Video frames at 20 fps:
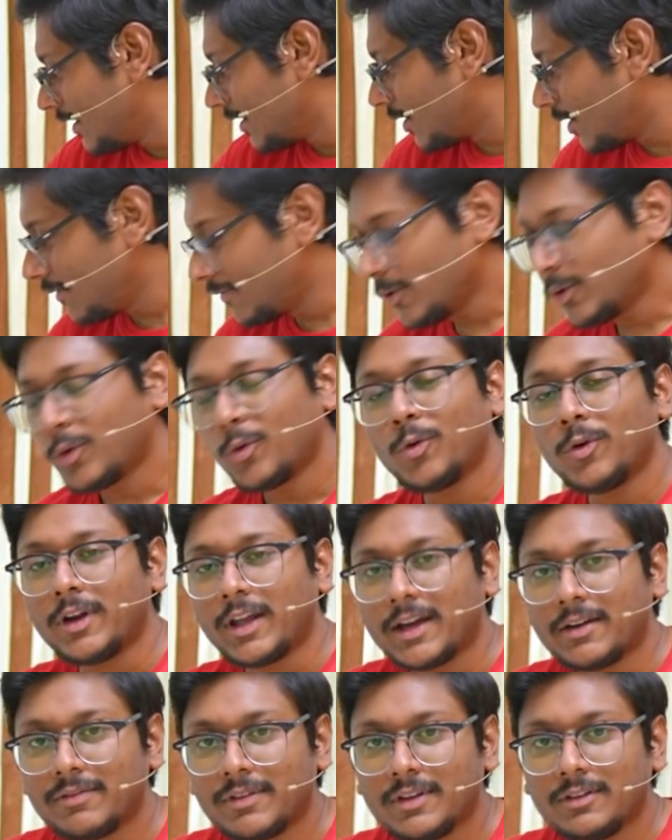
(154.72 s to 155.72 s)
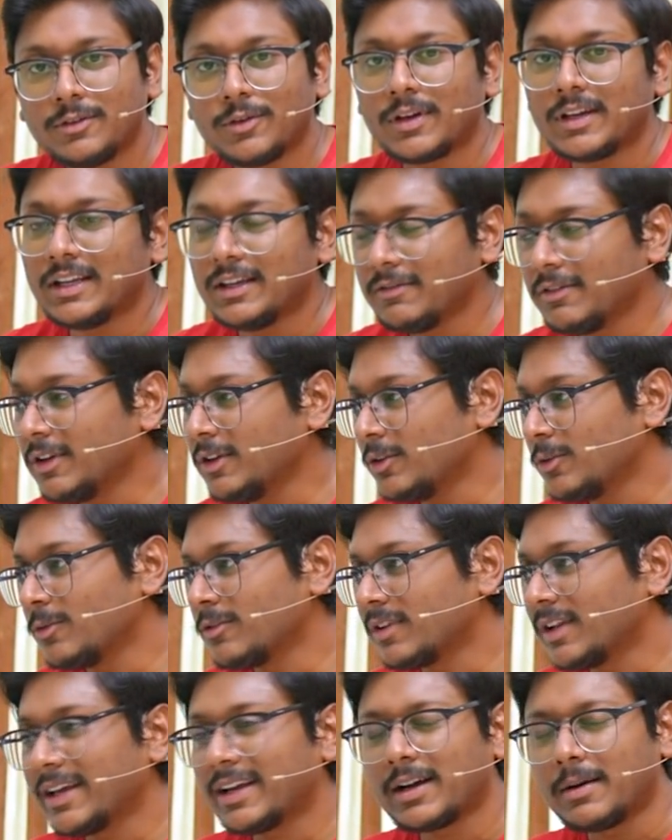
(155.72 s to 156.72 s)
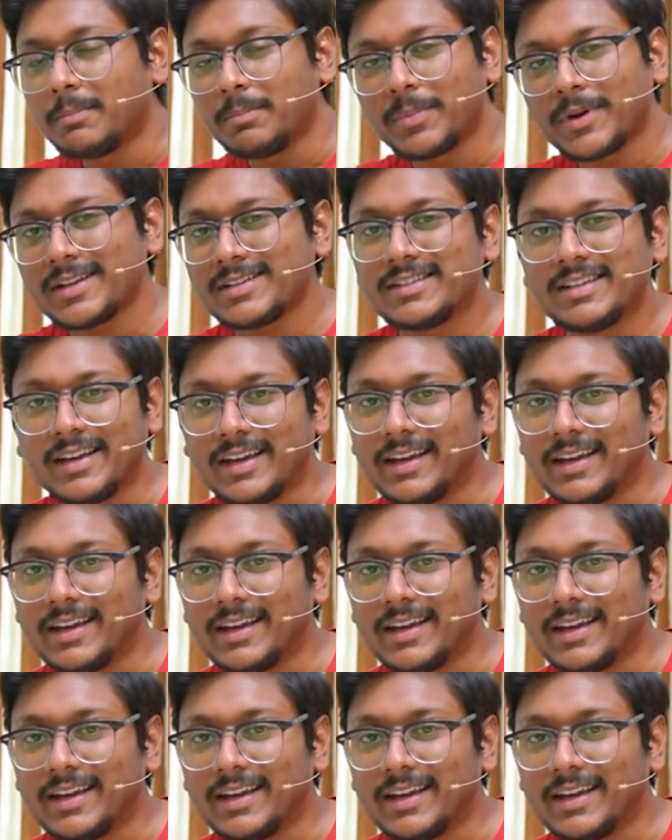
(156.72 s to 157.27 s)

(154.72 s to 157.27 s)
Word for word: Now if you don't have this, you can even use like compressed